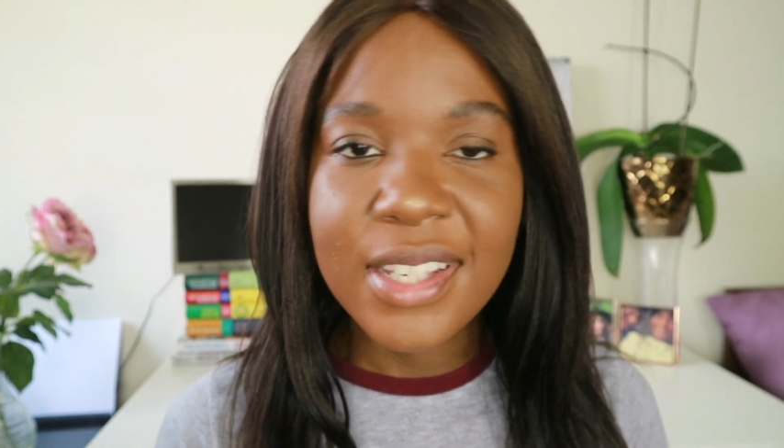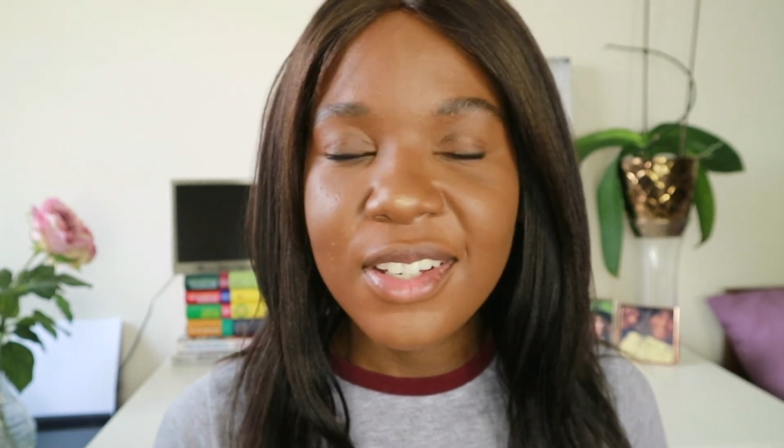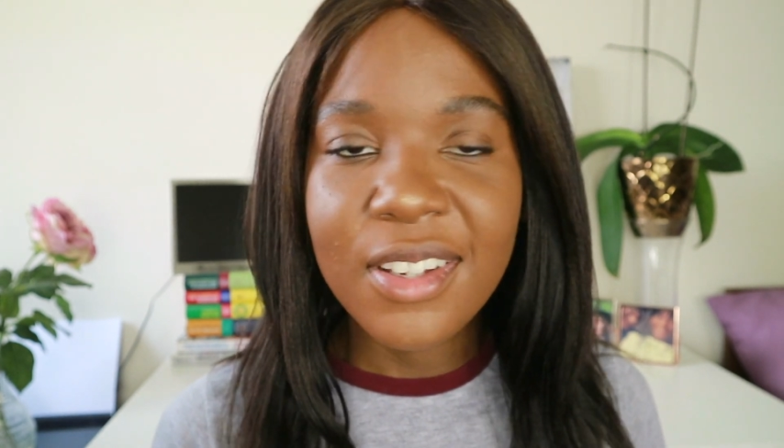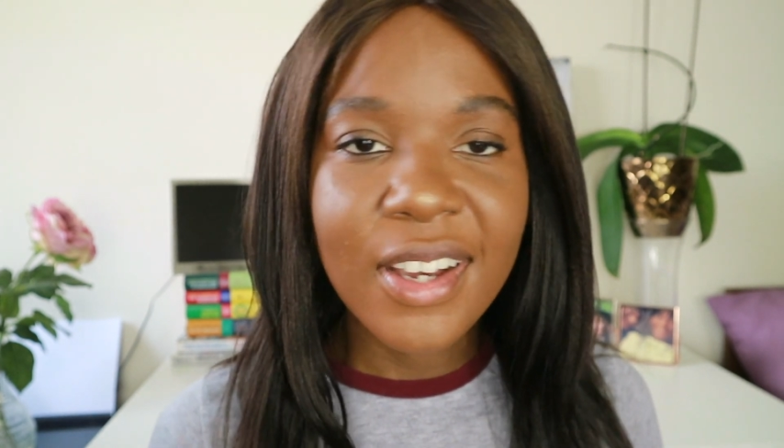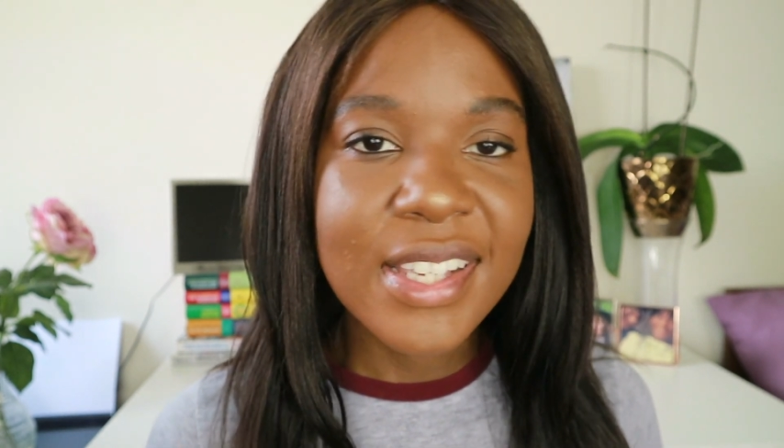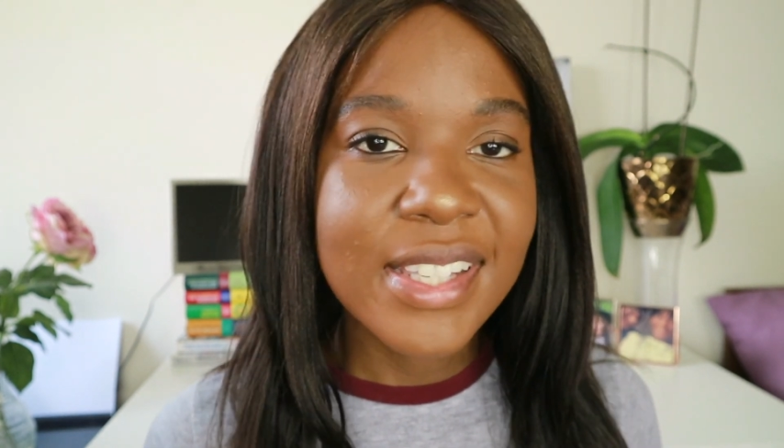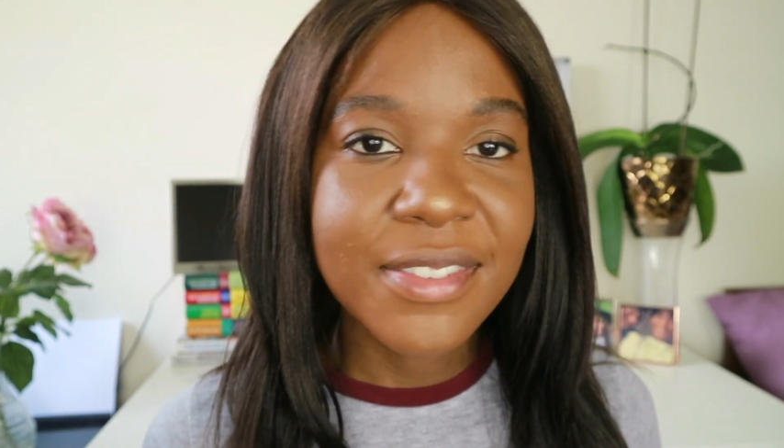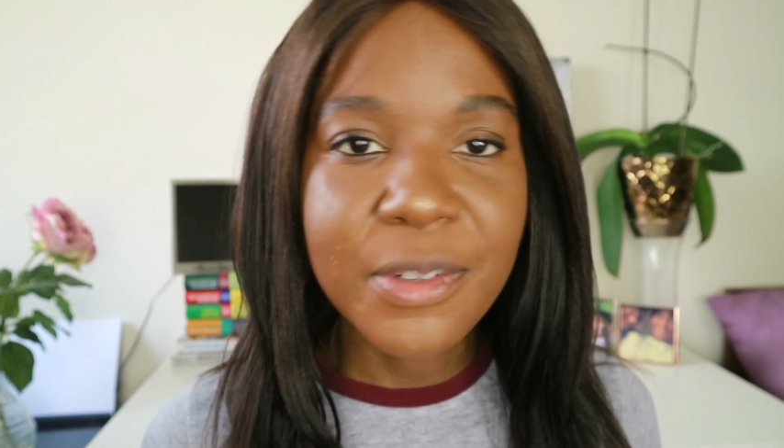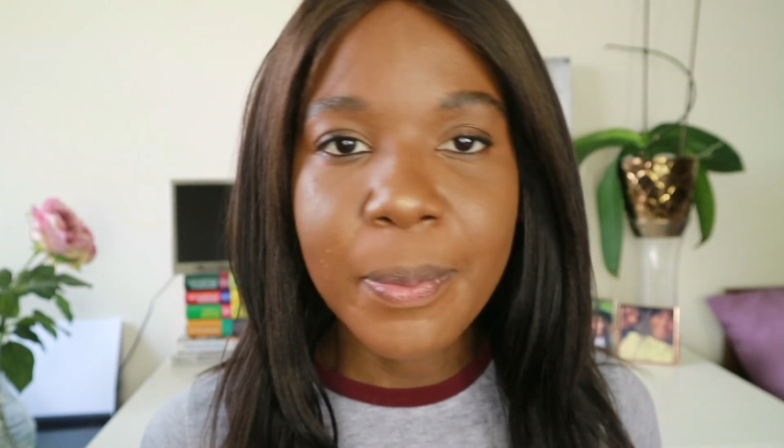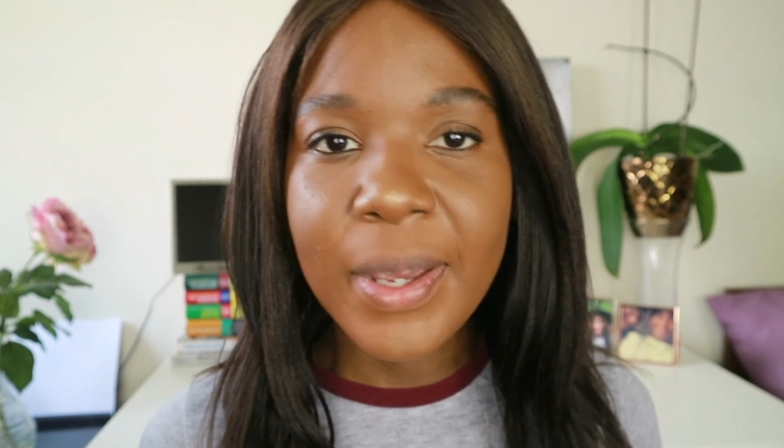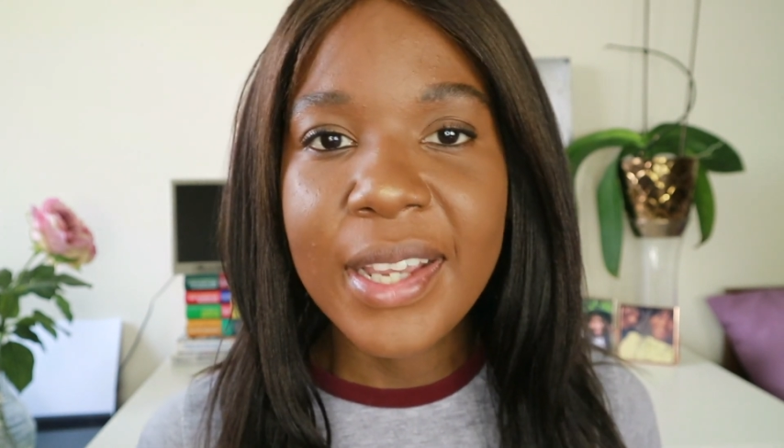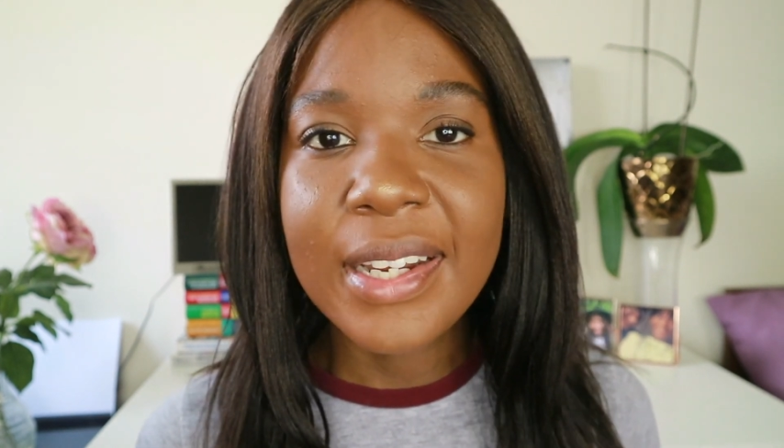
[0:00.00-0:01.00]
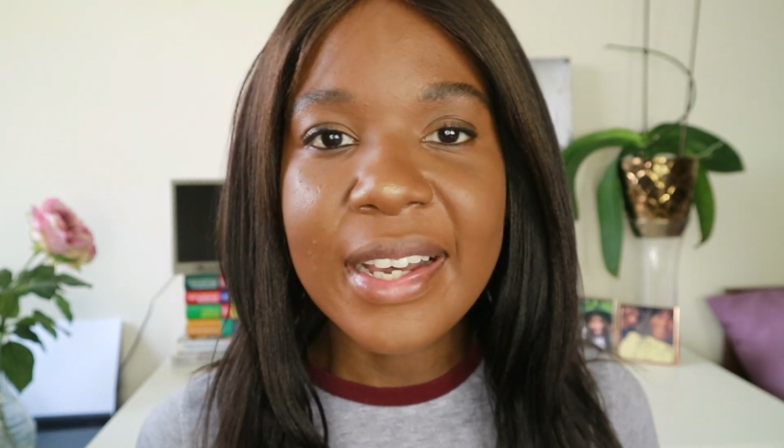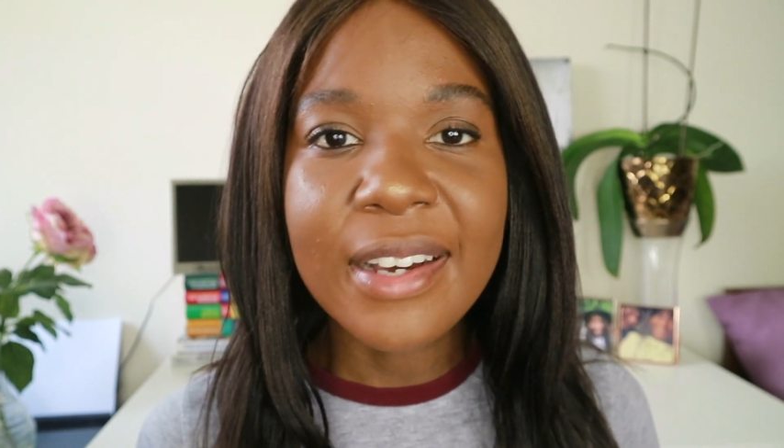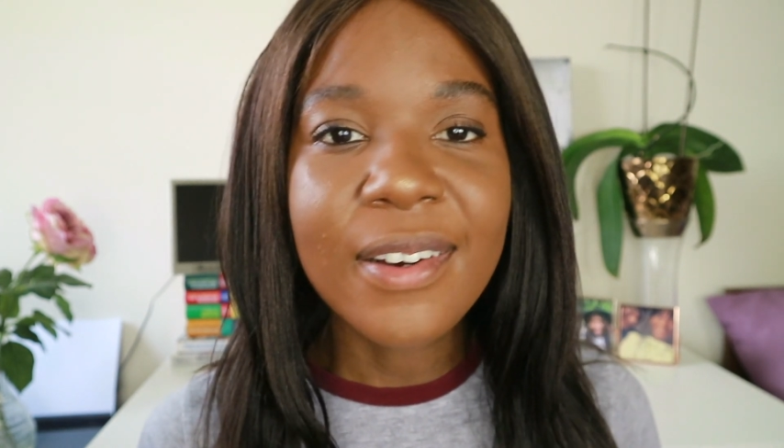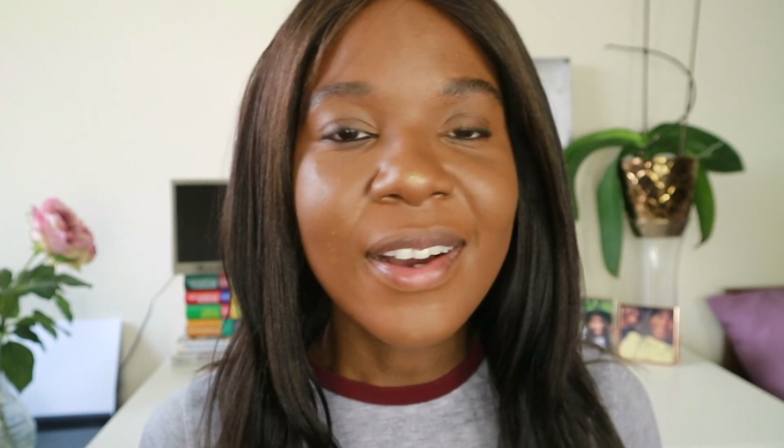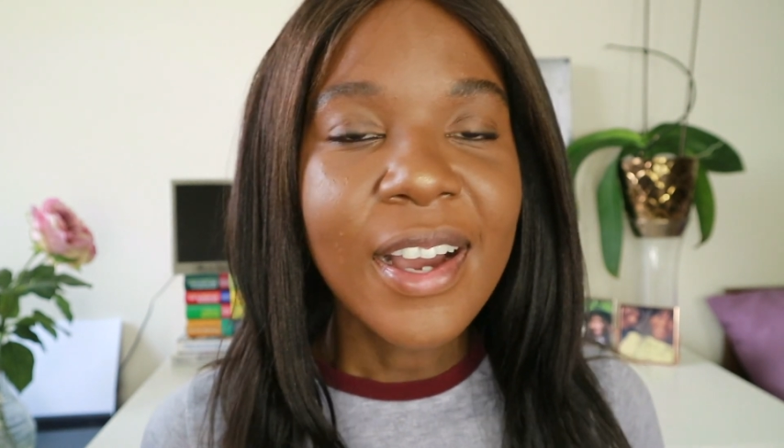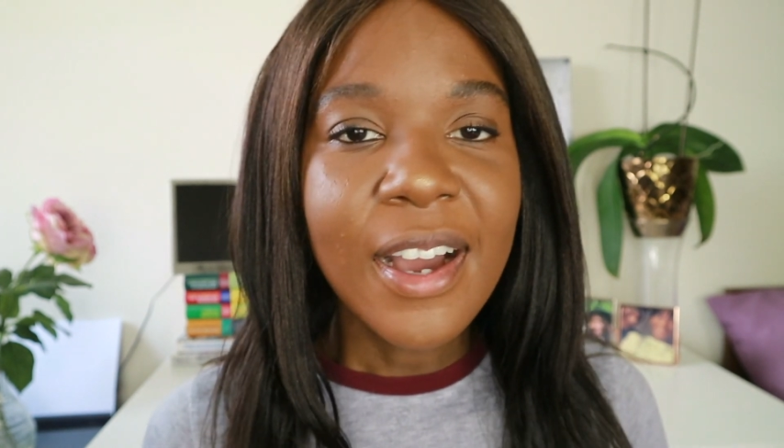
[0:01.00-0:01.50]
that you guys have to pay now.